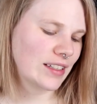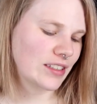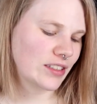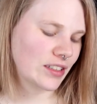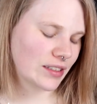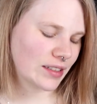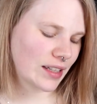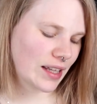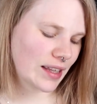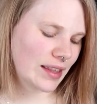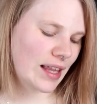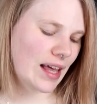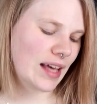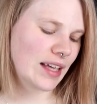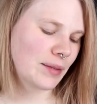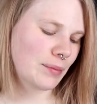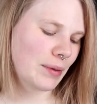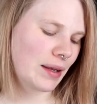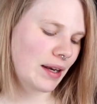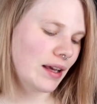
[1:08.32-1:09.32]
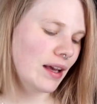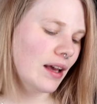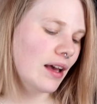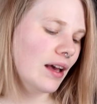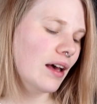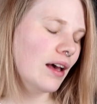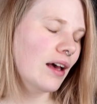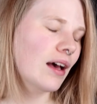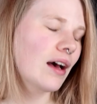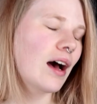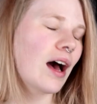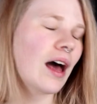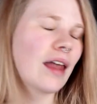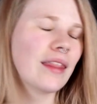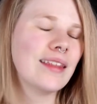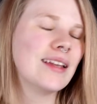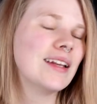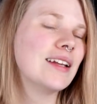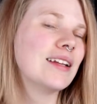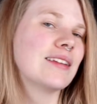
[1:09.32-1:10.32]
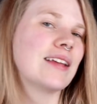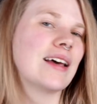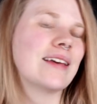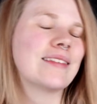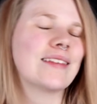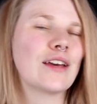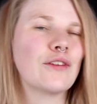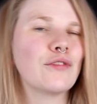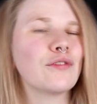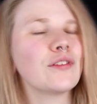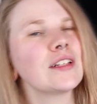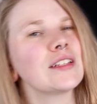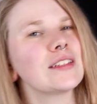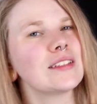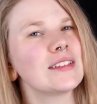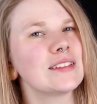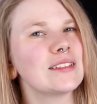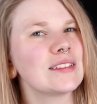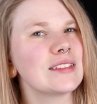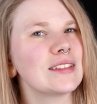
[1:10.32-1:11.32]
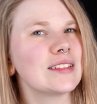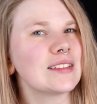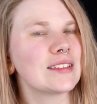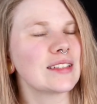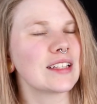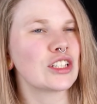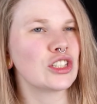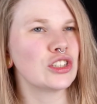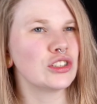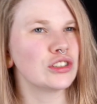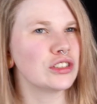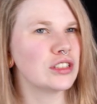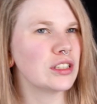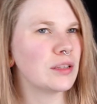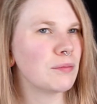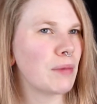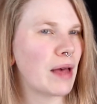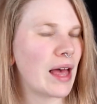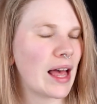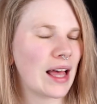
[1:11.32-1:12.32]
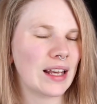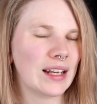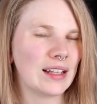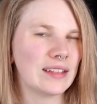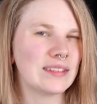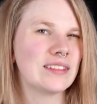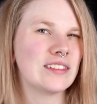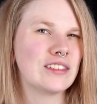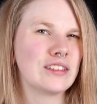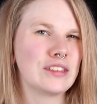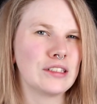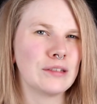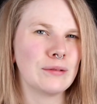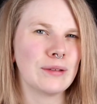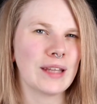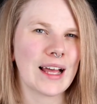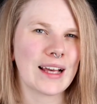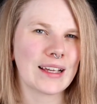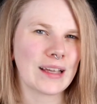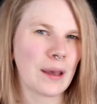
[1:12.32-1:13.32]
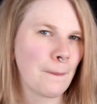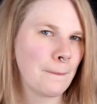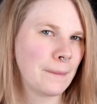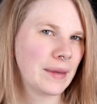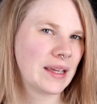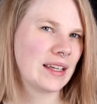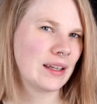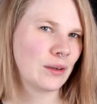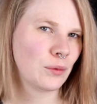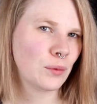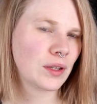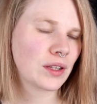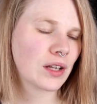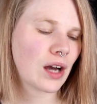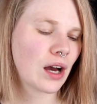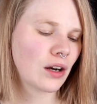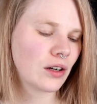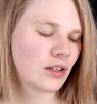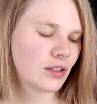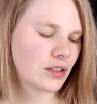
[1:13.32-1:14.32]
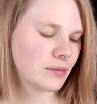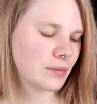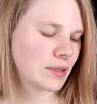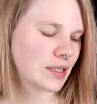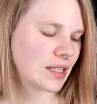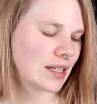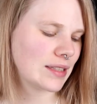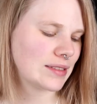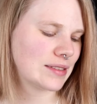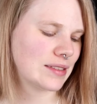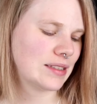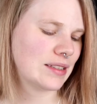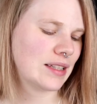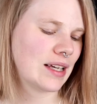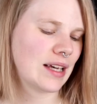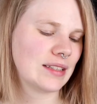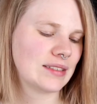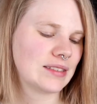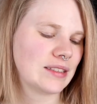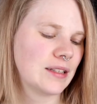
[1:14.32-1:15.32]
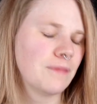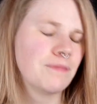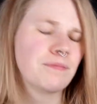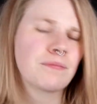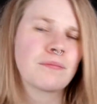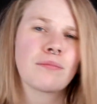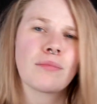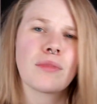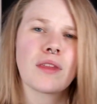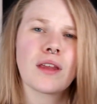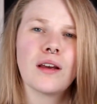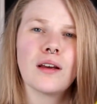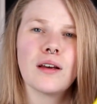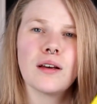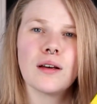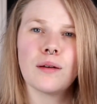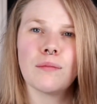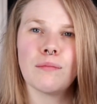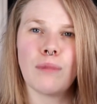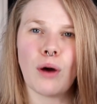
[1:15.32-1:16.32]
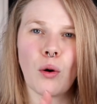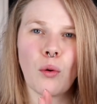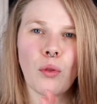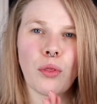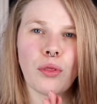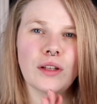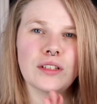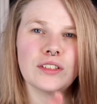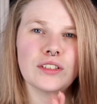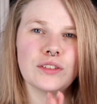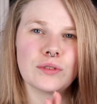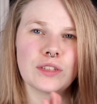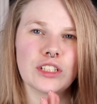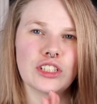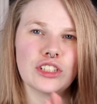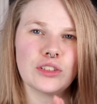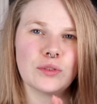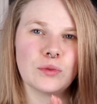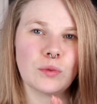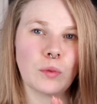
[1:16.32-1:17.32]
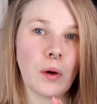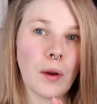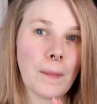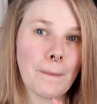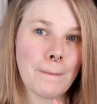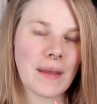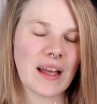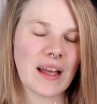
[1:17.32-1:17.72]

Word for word: I don't like but other than that I think this is a good palette to like begin with color because it has both and you can do whoop